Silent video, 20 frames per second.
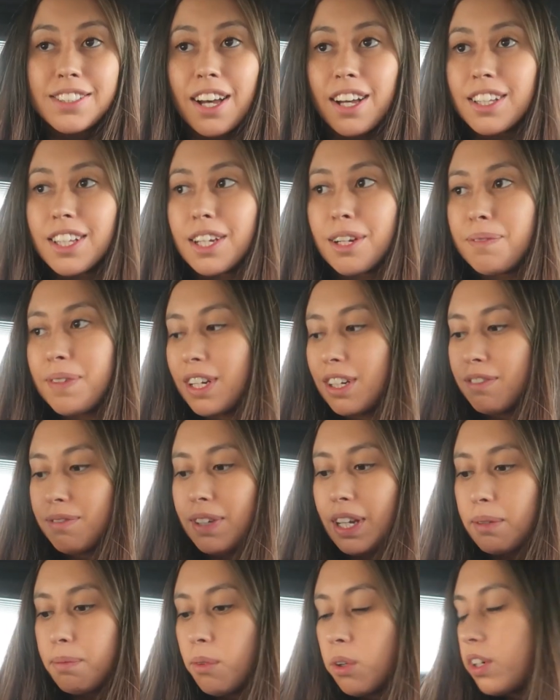A little bit of
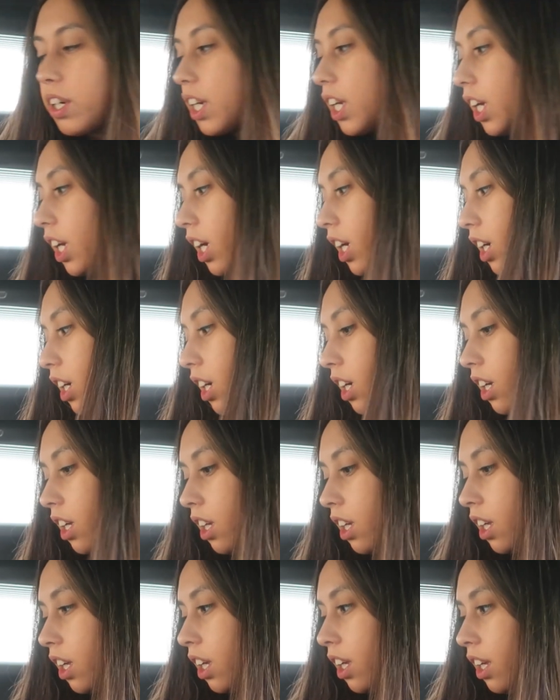my morning,
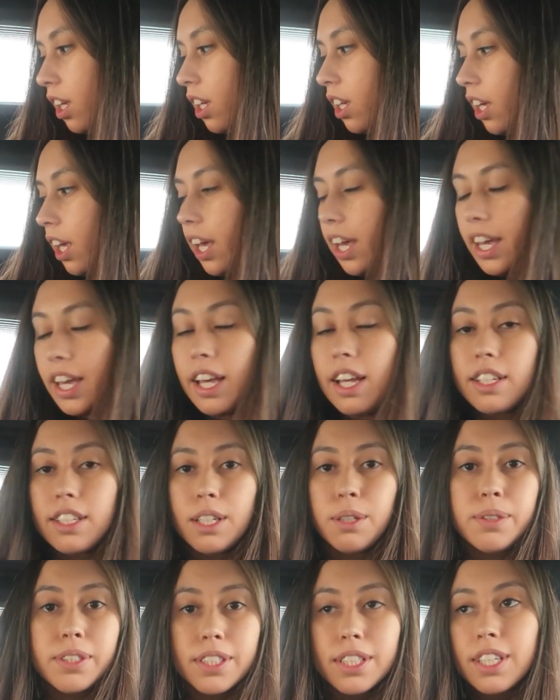
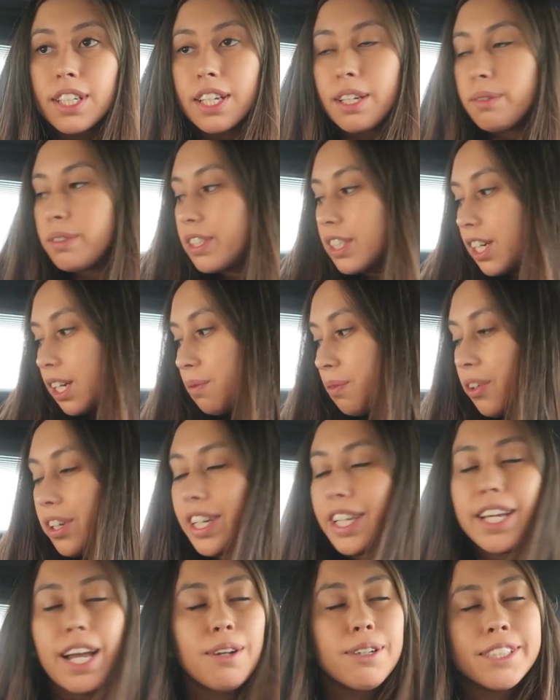and it was a, it was a good
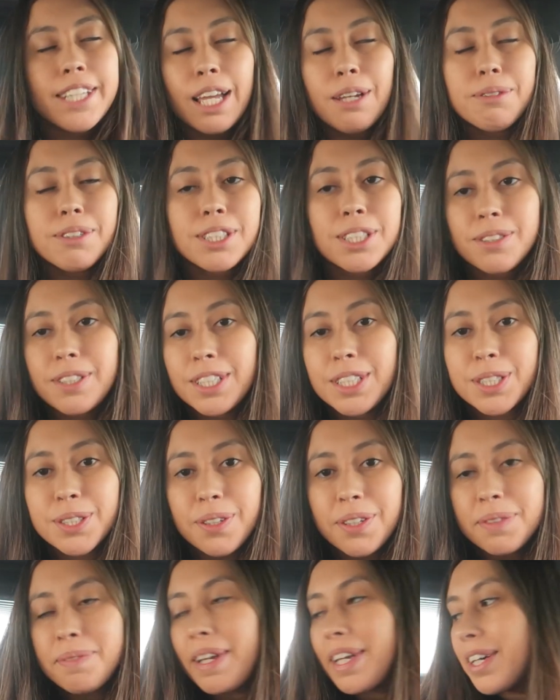morning. I was able to
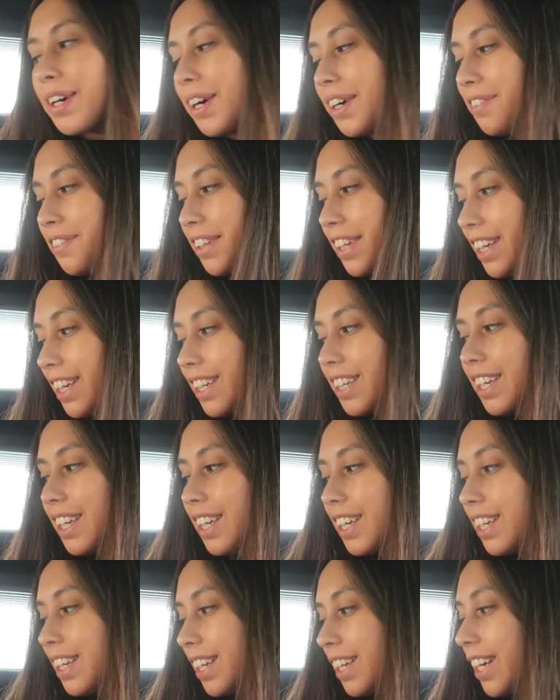enjoy my coffee.
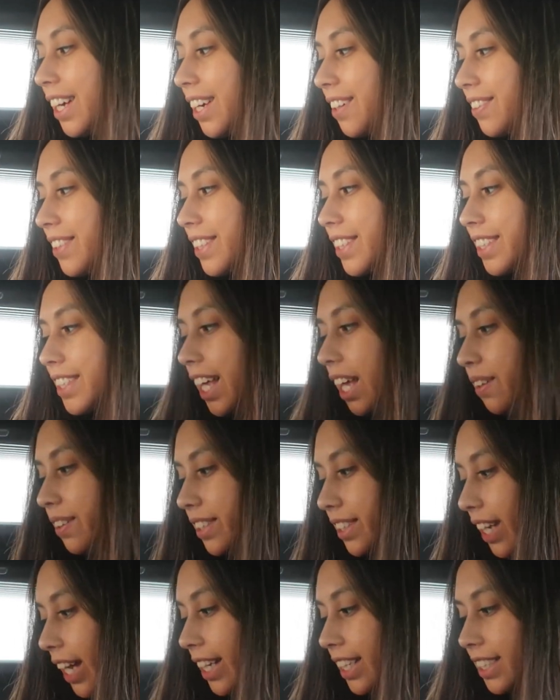It was it
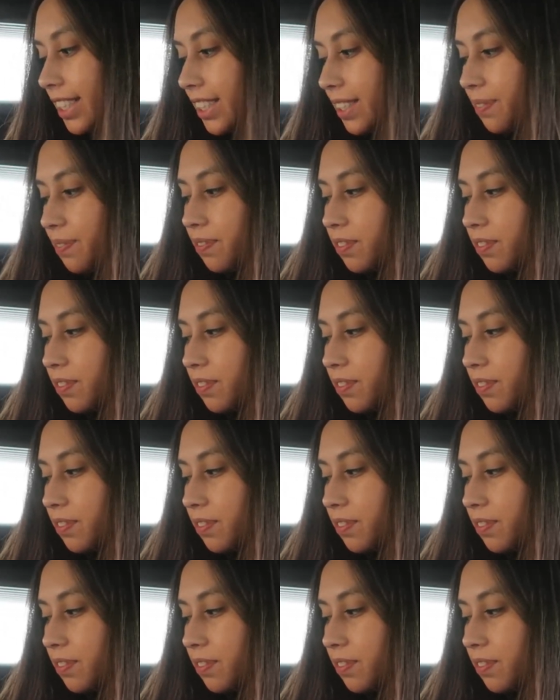was nice.